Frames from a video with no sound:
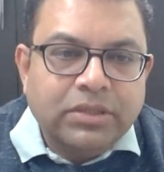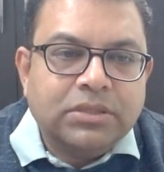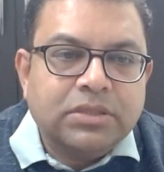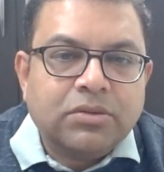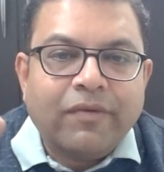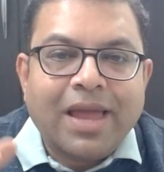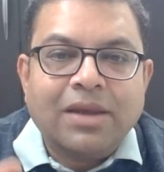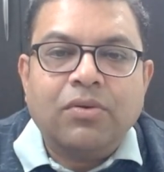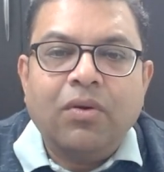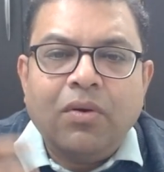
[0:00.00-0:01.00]
business of
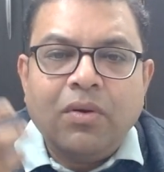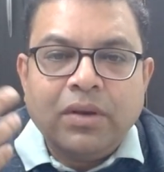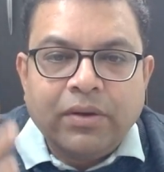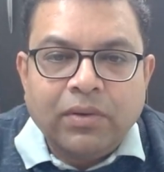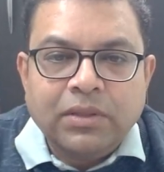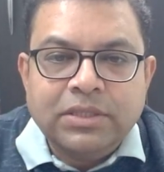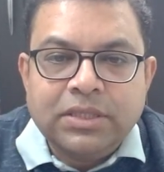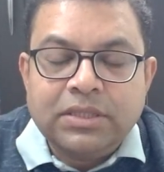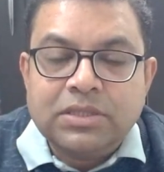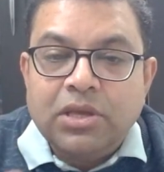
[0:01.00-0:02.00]
alcohol and all these
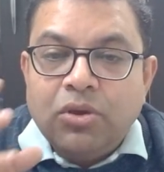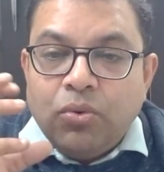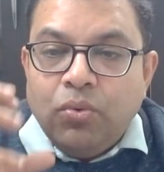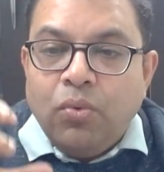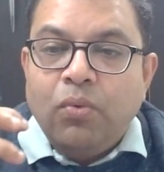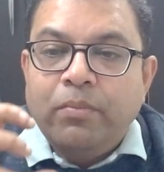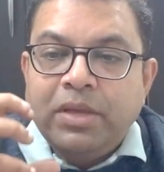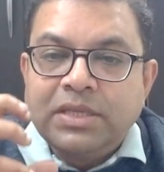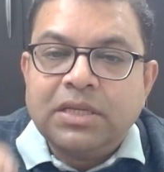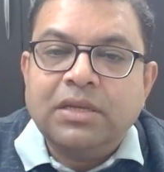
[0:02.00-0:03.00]
things who
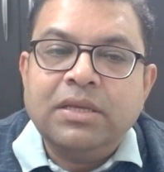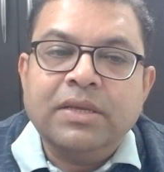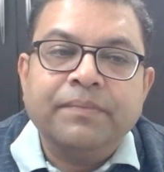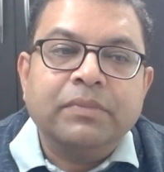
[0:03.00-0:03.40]
basically